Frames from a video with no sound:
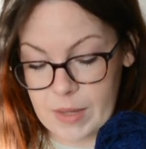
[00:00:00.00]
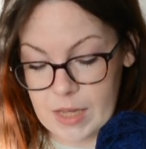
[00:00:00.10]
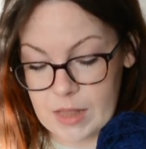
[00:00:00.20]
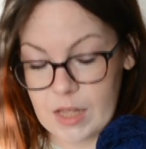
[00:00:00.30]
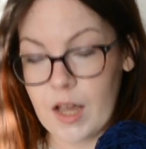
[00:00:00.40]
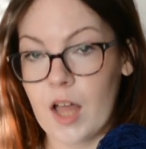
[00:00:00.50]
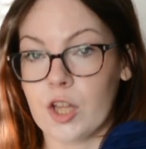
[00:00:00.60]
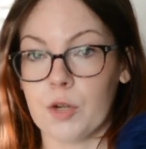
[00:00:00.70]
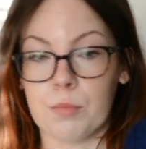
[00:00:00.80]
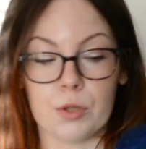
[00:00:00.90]
in the
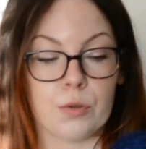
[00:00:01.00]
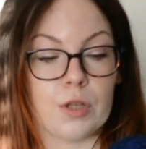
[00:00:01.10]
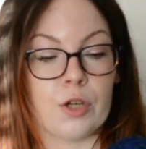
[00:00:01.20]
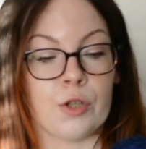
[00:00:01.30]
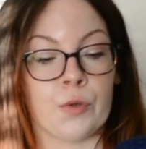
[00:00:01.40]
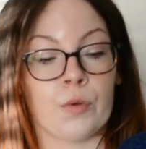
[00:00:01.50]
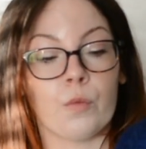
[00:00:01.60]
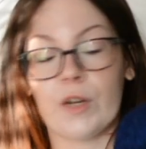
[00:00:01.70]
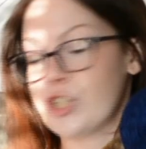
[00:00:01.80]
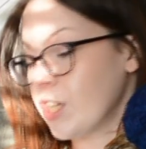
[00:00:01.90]
color Blue
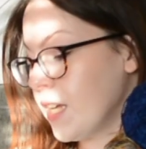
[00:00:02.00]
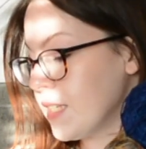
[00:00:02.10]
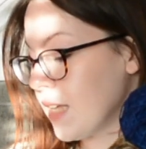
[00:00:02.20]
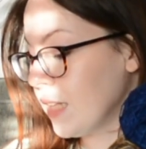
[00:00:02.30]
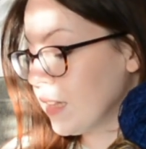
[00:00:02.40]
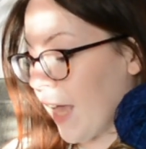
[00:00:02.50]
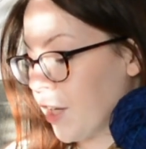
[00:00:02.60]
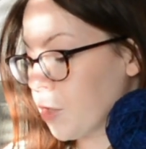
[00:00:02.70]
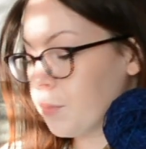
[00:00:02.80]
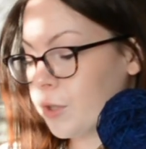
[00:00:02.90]
Lagoon, which is a
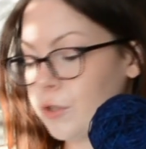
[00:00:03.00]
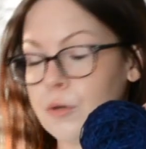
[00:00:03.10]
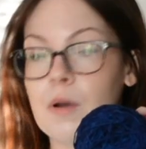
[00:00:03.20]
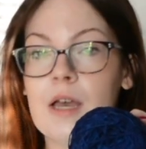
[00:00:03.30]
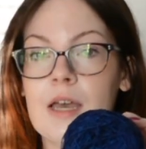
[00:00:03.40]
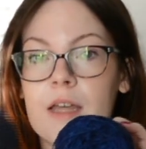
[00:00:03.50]
lighter blue